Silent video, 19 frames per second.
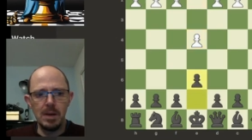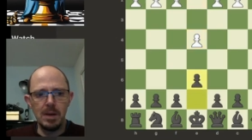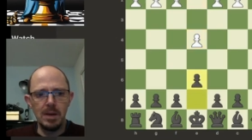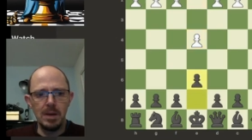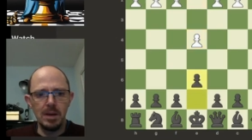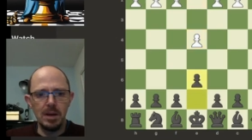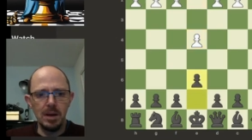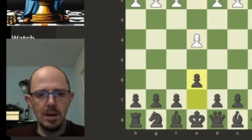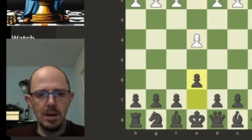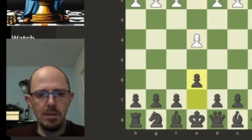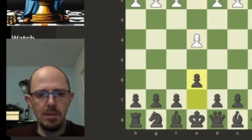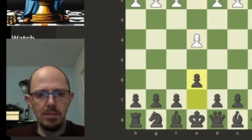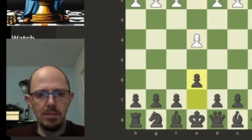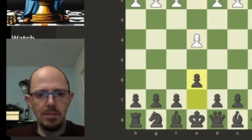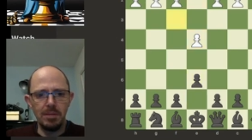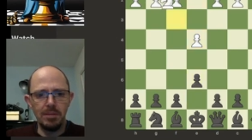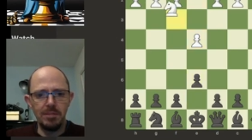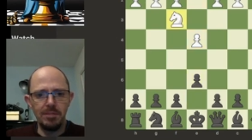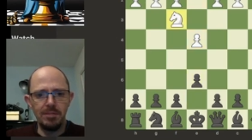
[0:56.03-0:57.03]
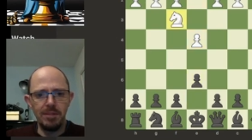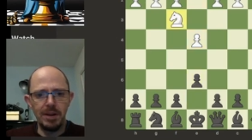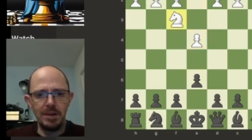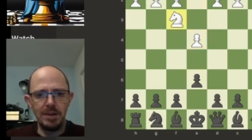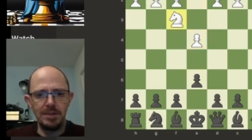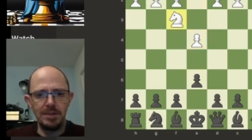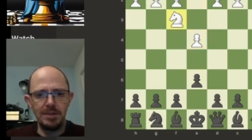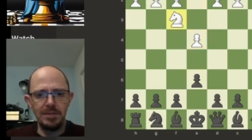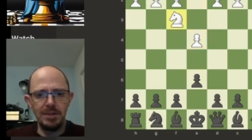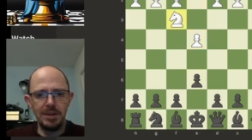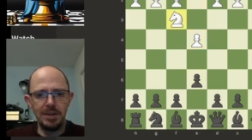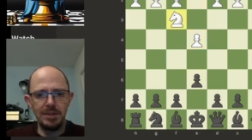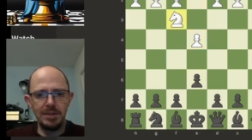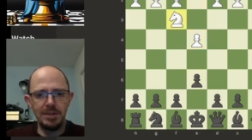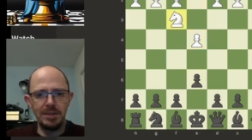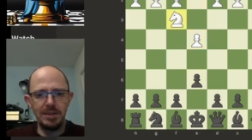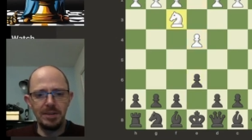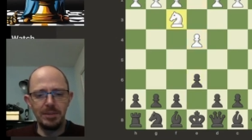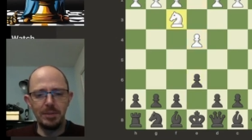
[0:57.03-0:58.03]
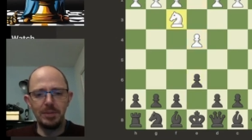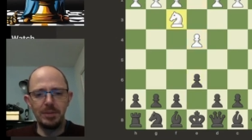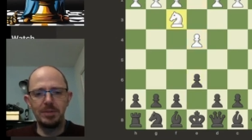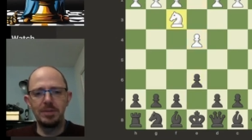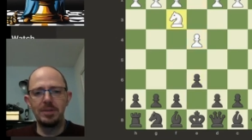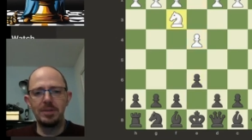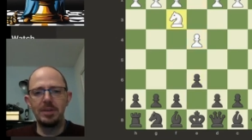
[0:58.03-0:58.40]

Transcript: Going to go for the French defence here, but